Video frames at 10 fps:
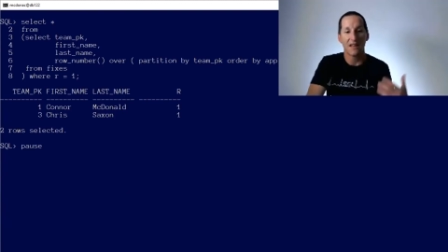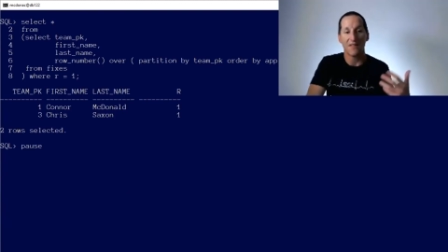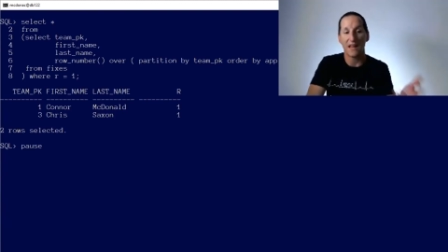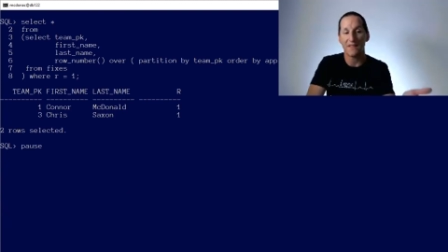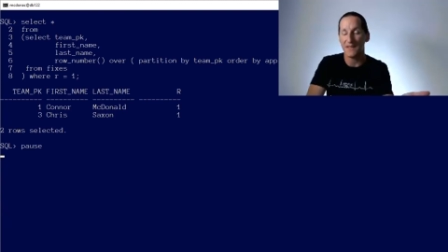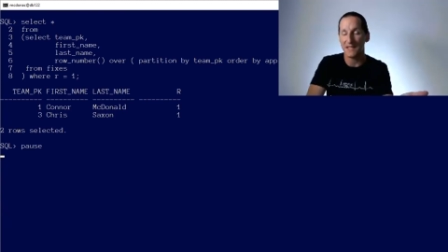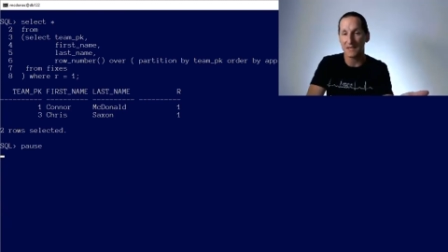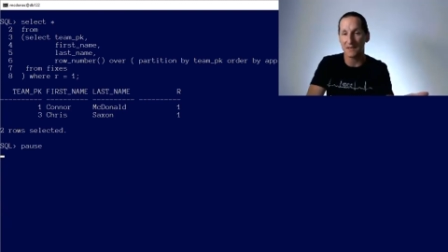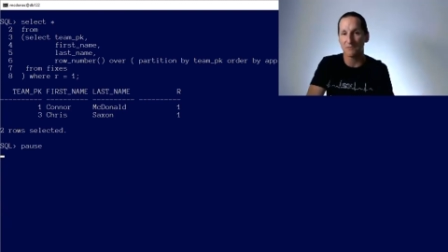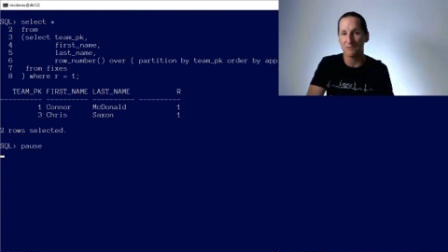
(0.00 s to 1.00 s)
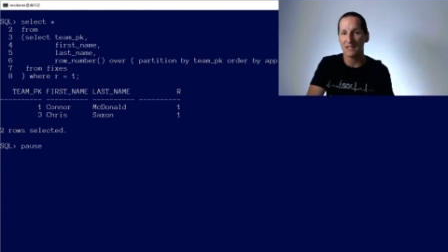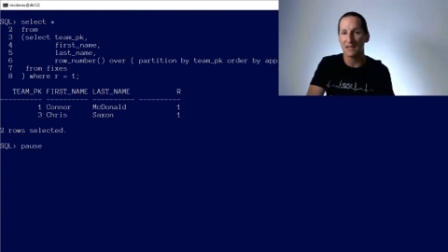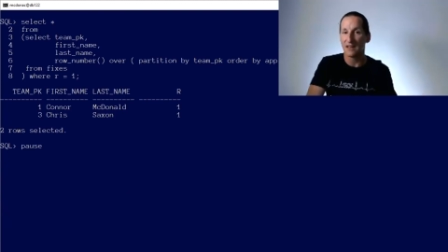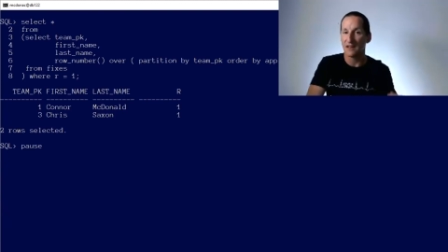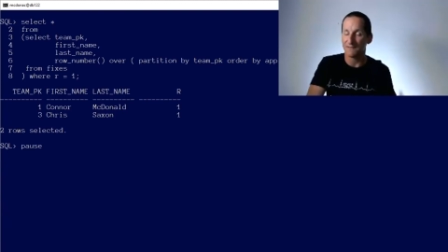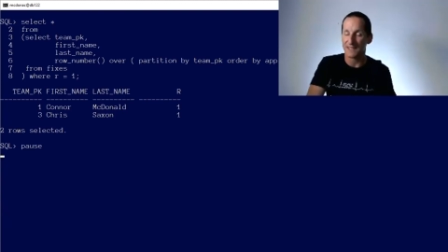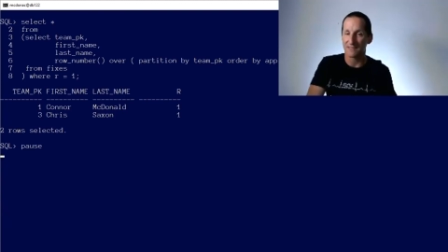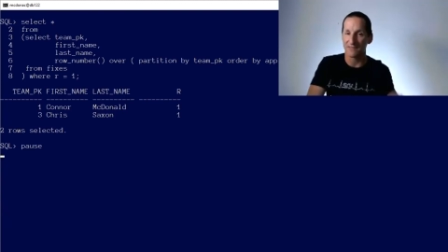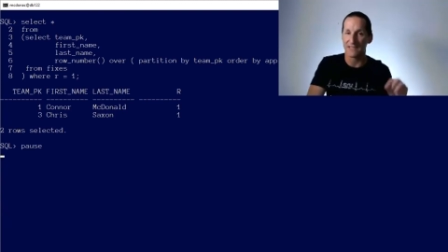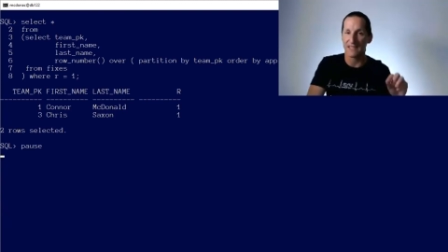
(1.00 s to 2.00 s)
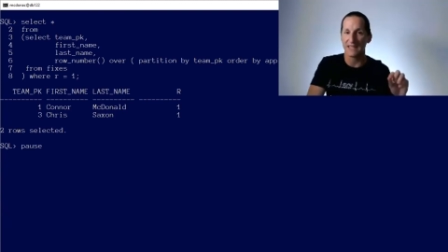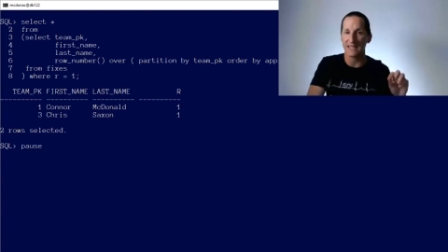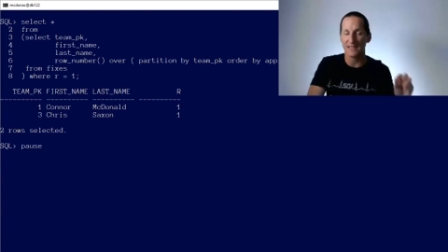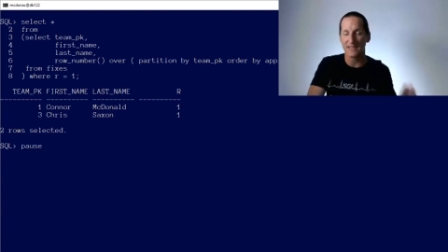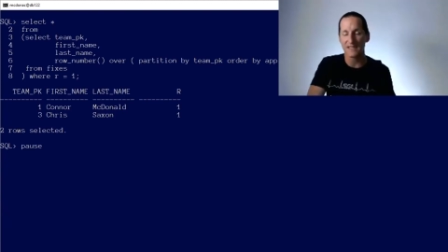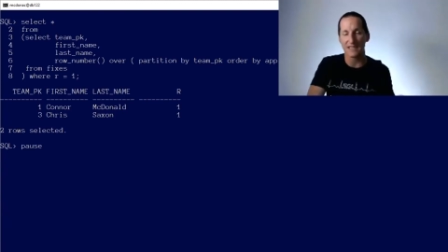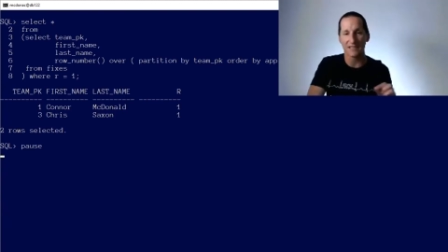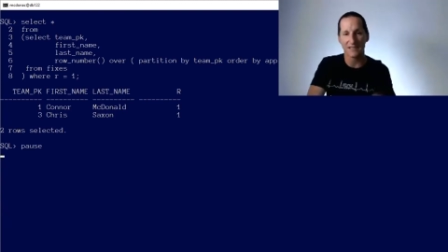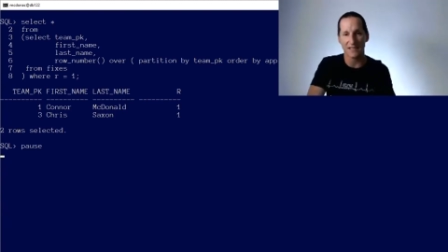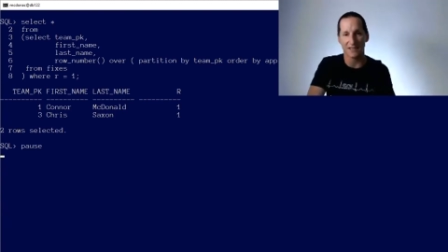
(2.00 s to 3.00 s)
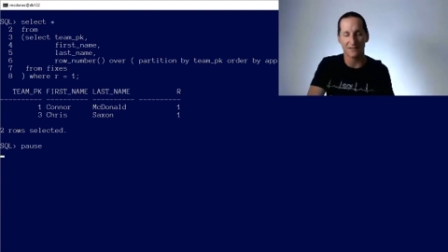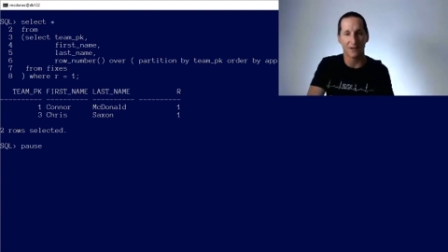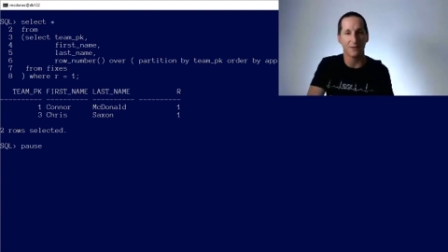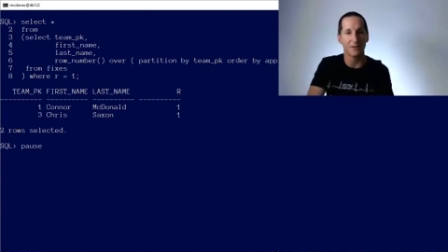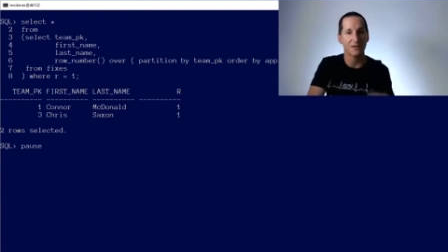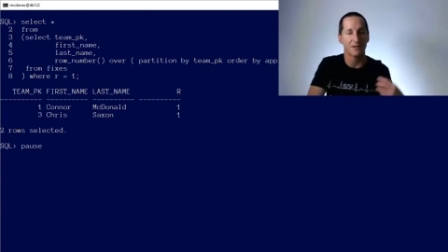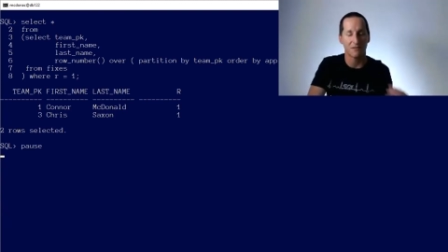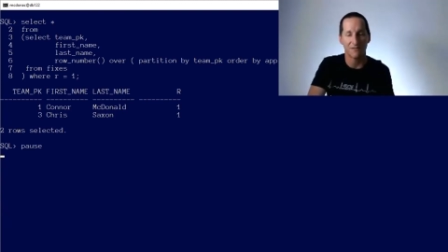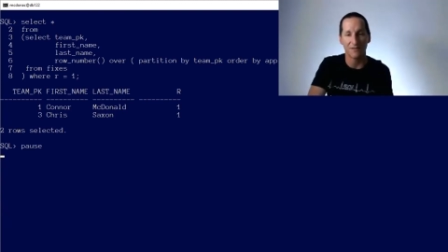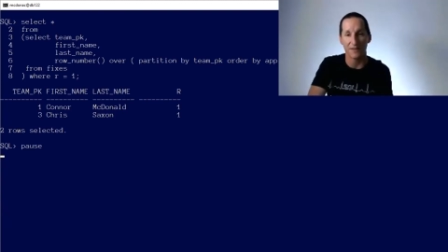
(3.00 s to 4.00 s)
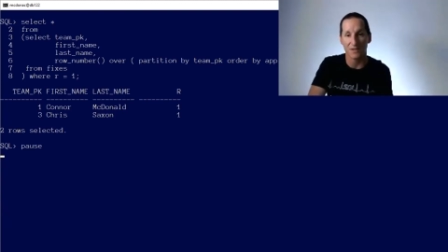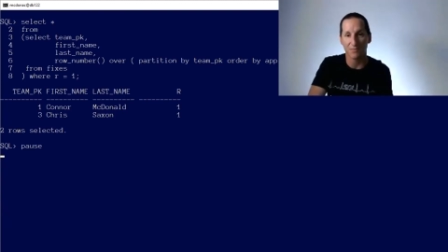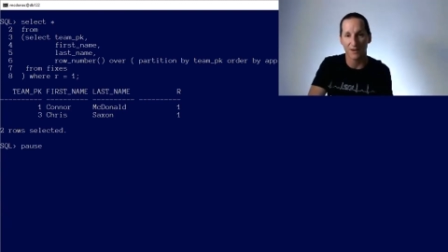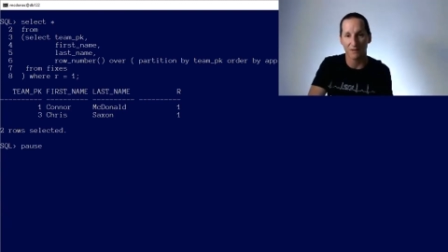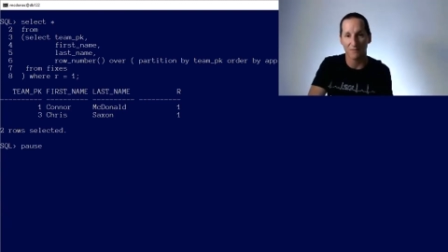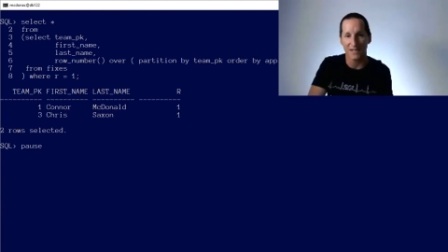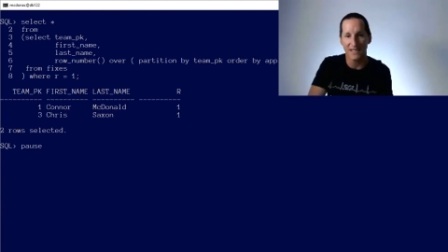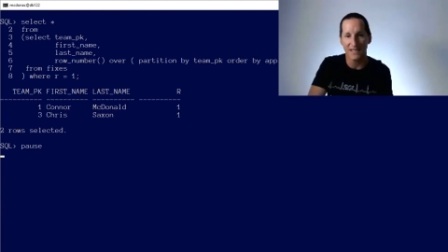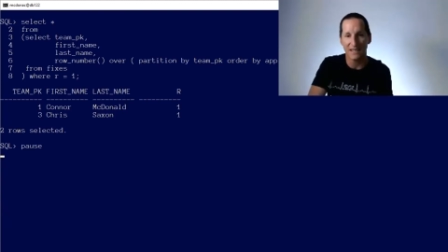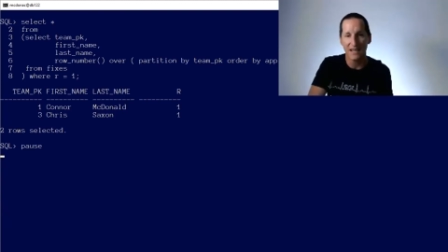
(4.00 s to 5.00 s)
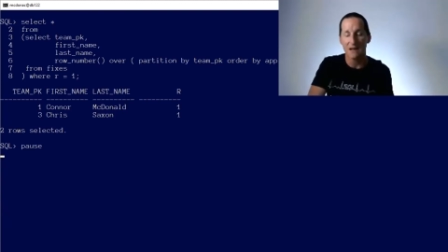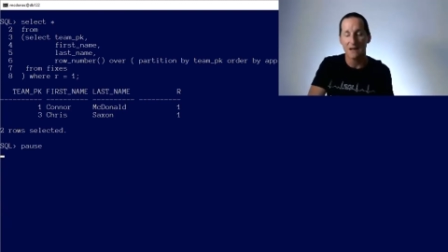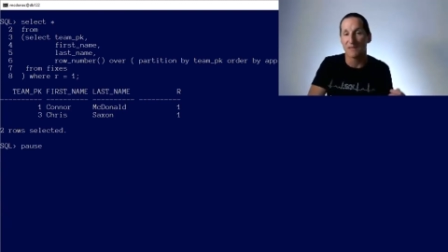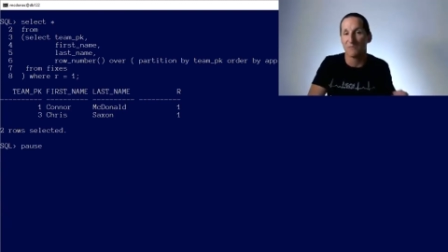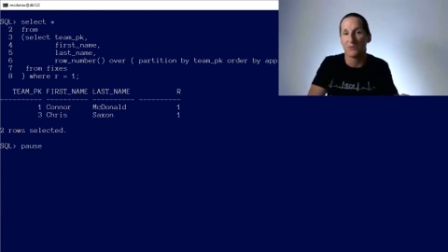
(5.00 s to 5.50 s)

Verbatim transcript: That then gives me effectively a distinct set of rows for each primary key, but I'm